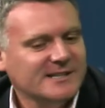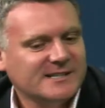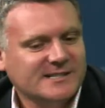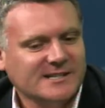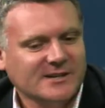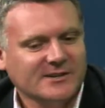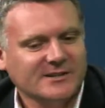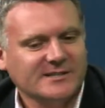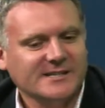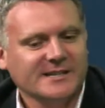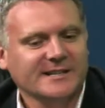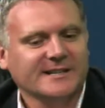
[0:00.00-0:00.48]

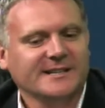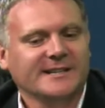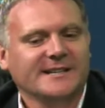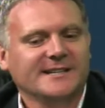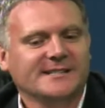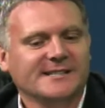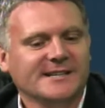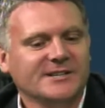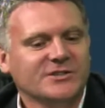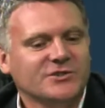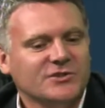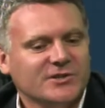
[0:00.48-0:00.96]
So it's in
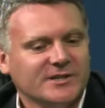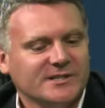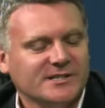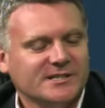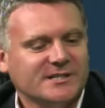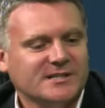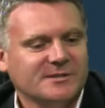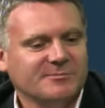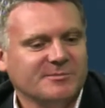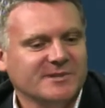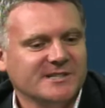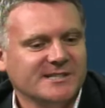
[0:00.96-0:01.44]
his
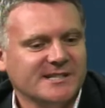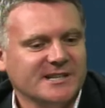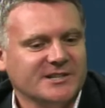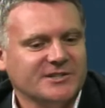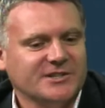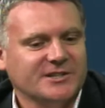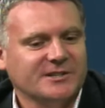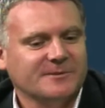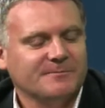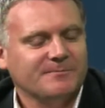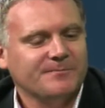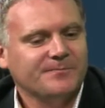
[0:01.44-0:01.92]
interest to
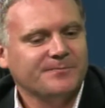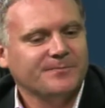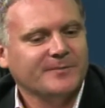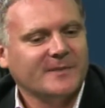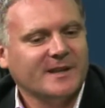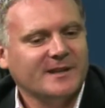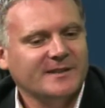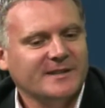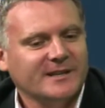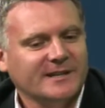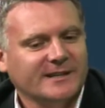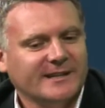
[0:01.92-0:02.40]
position
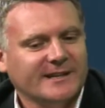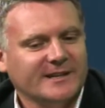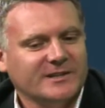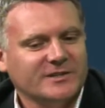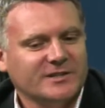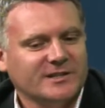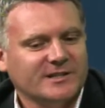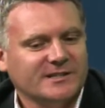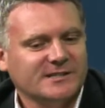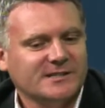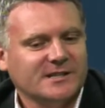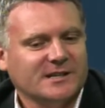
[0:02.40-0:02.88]
the
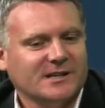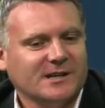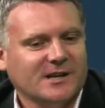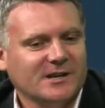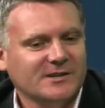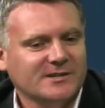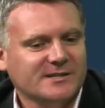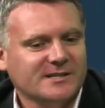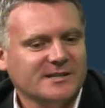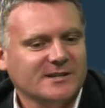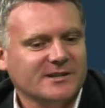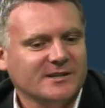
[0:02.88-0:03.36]
election as
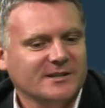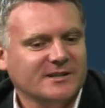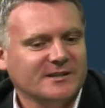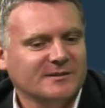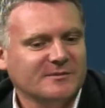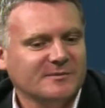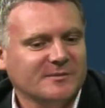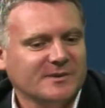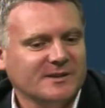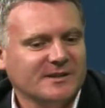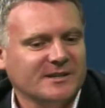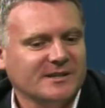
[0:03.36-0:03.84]
closer
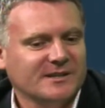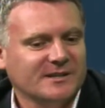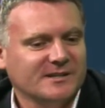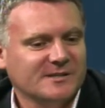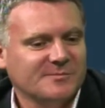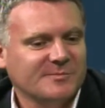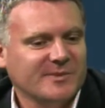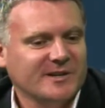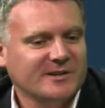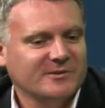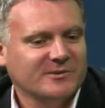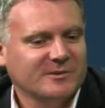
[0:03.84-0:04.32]
than it's
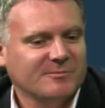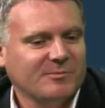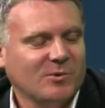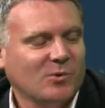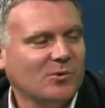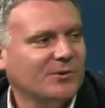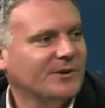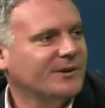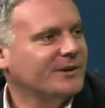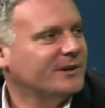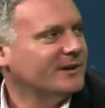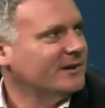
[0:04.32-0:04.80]
been
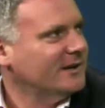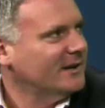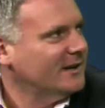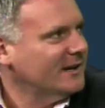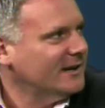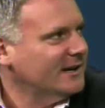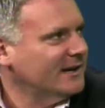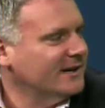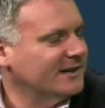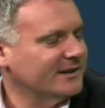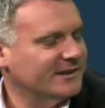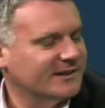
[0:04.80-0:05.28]
reported
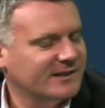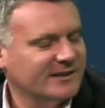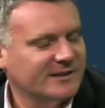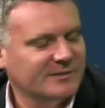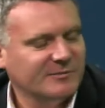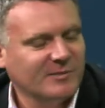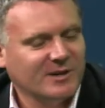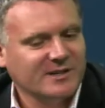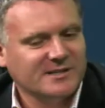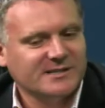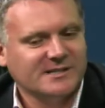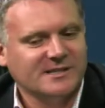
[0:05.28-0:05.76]
in
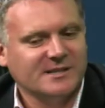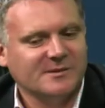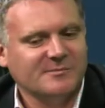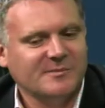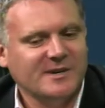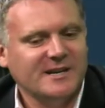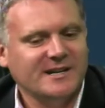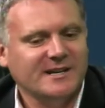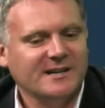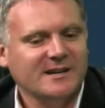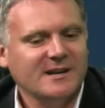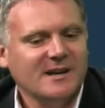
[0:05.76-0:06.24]
most of the
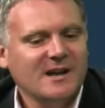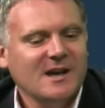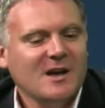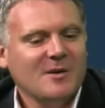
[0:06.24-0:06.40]
media.